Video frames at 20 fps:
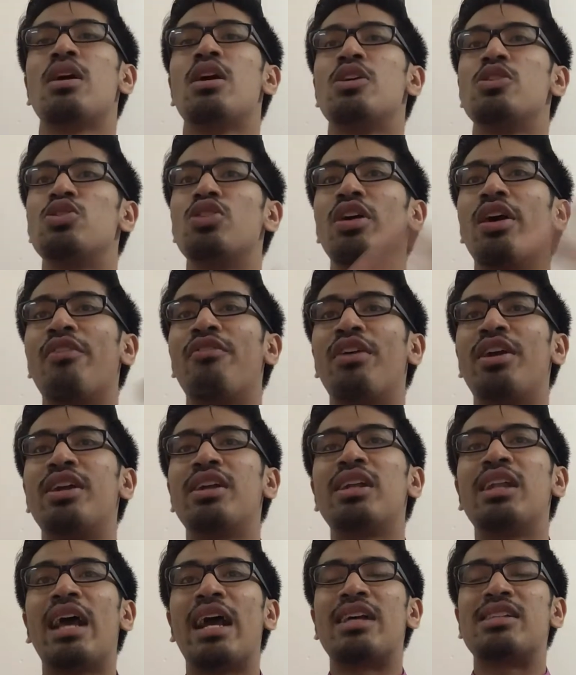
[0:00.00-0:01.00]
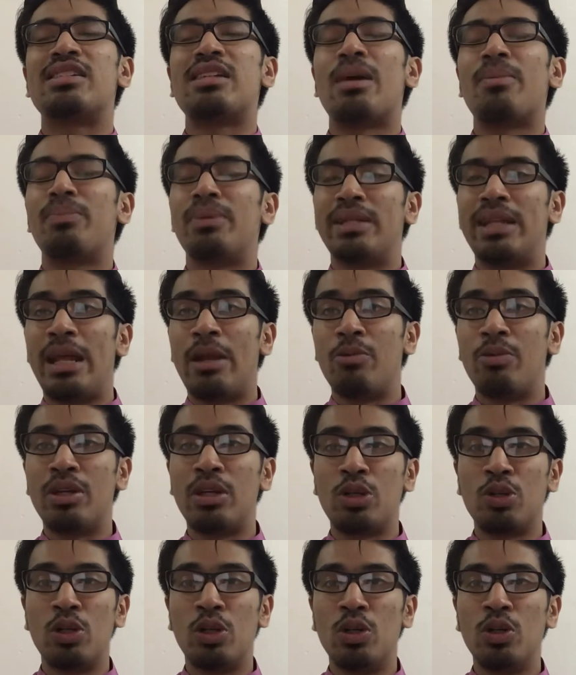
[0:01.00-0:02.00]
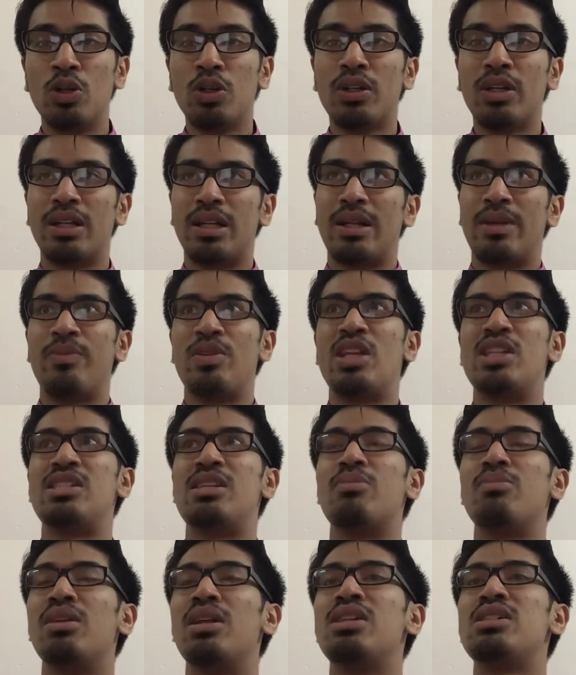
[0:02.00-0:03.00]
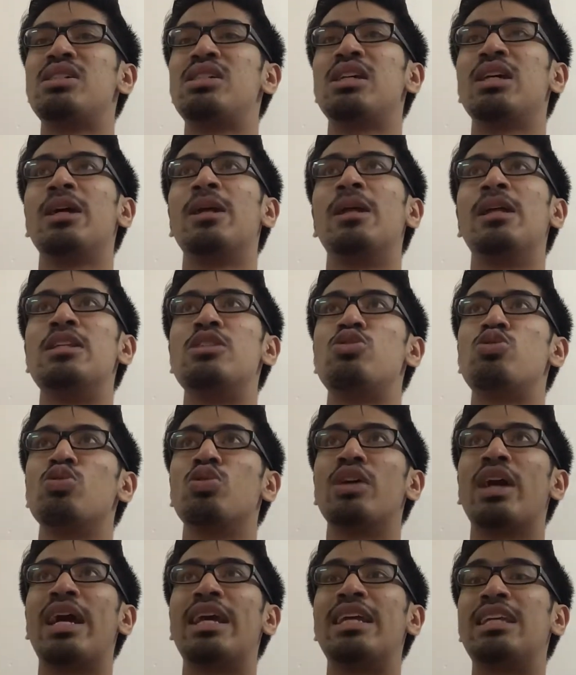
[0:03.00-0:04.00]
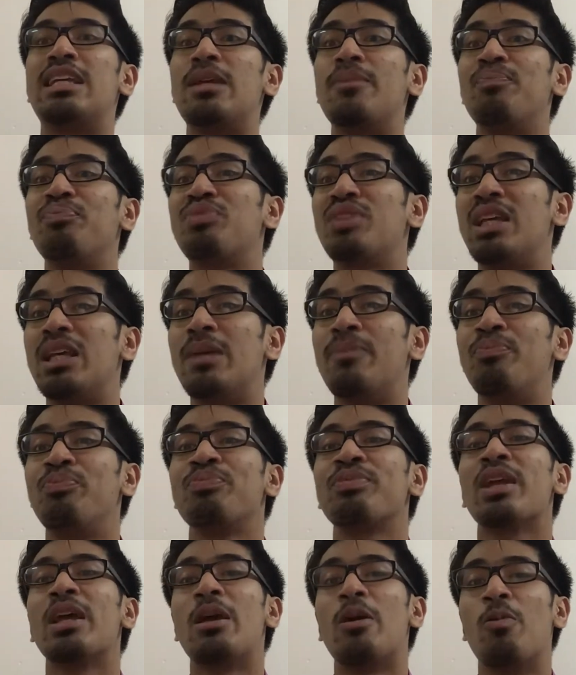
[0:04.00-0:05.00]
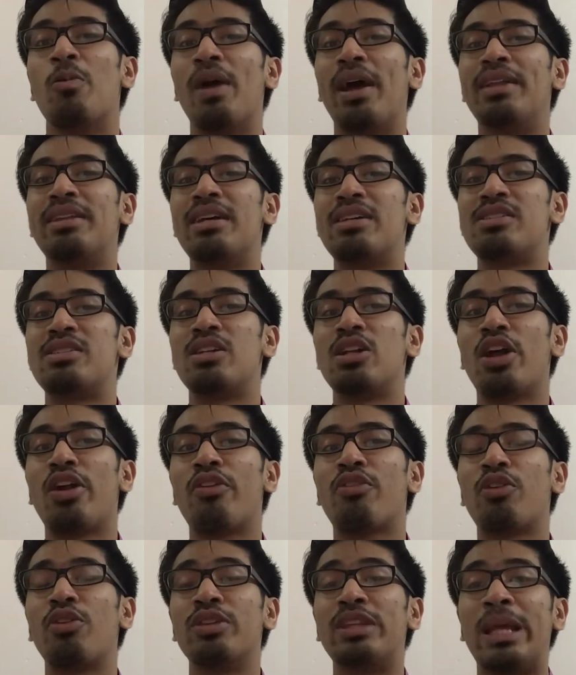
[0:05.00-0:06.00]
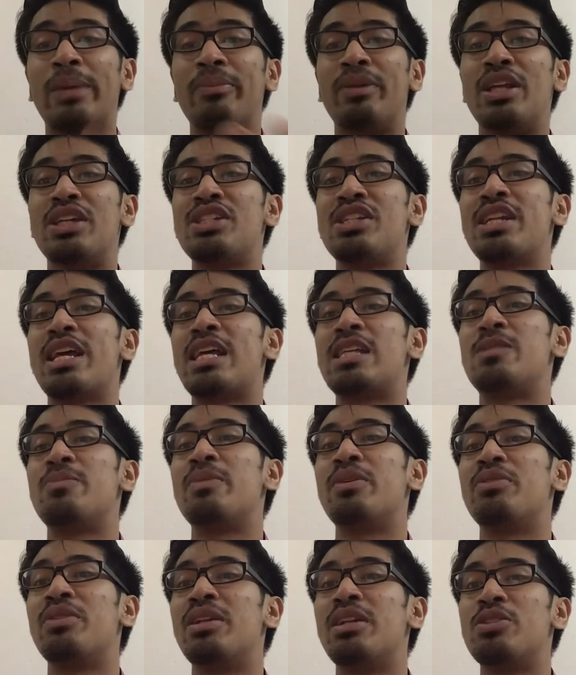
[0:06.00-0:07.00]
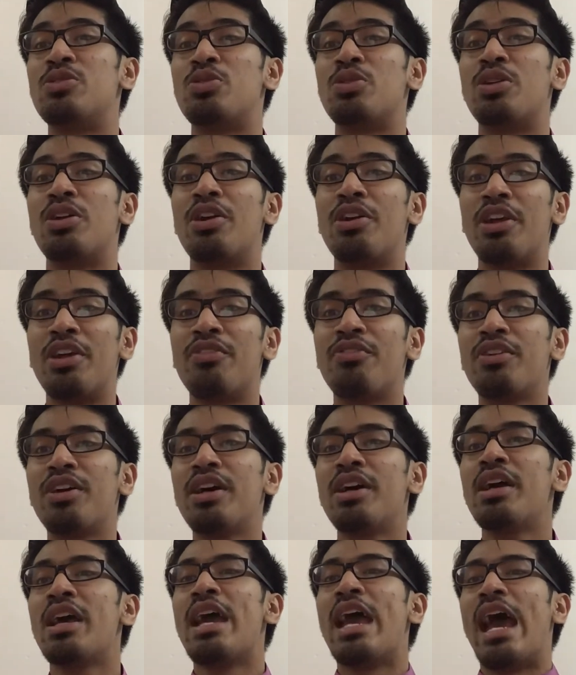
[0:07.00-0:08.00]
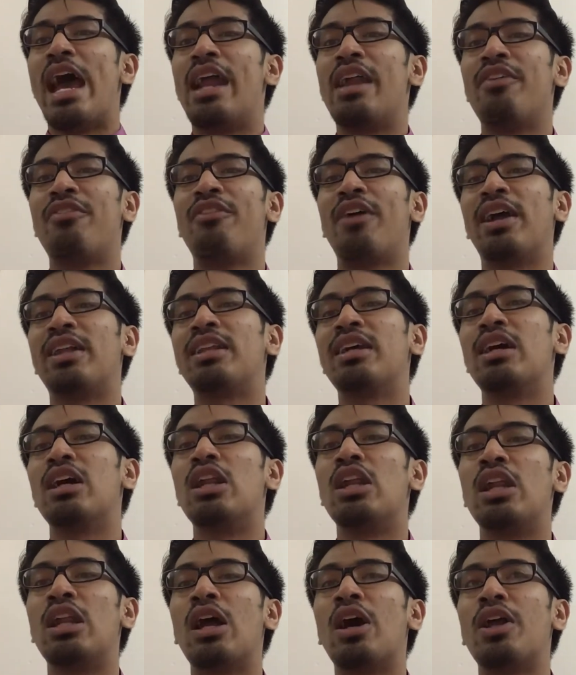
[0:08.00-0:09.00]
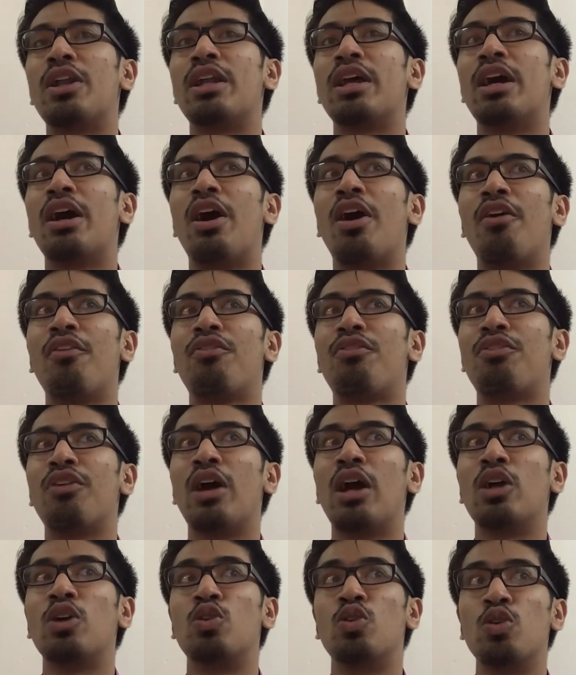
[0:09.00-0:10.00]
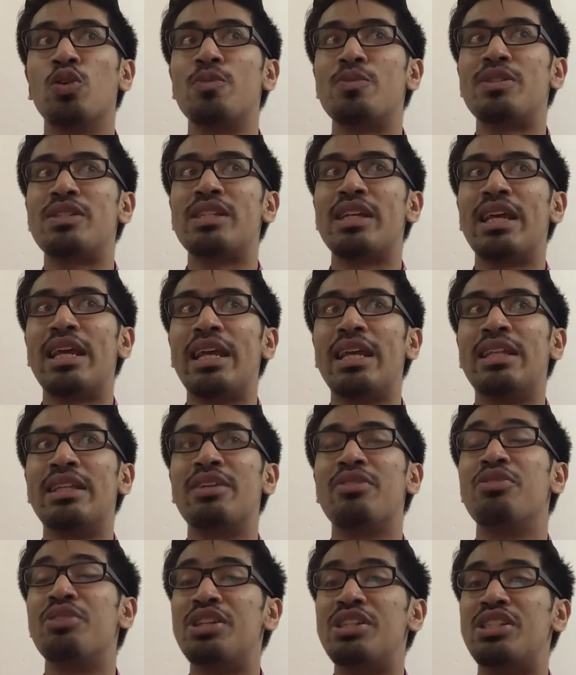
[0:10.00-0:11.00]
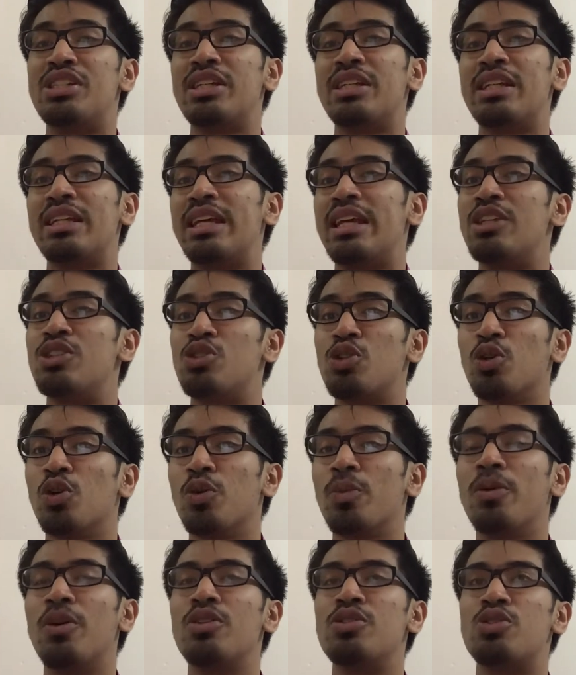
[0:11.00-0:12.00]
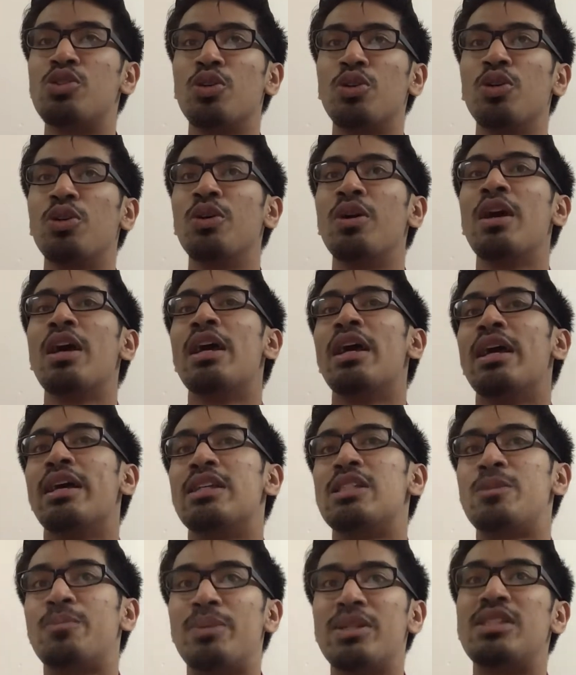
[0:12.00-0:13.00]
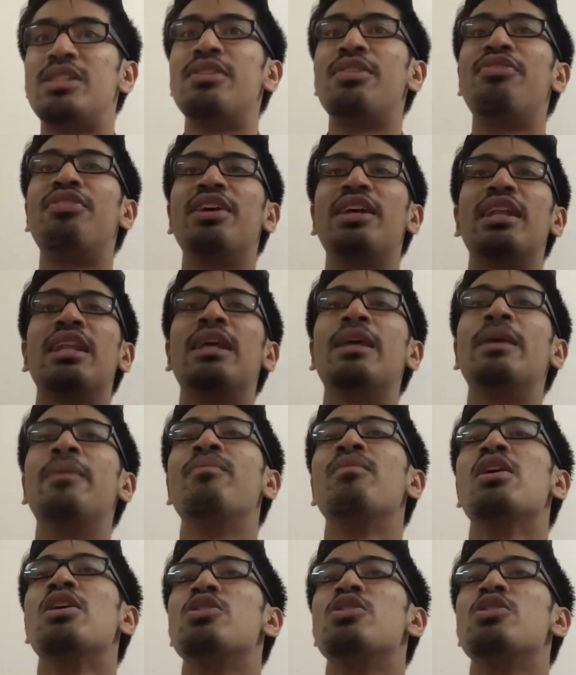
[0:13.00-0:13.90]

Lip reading: So a very clear example that we could look is in Malaysia, in Sungai Kim, where there's a lot of contamination has been released to the river and affecting a lot of groups in the region, in Johor specifically.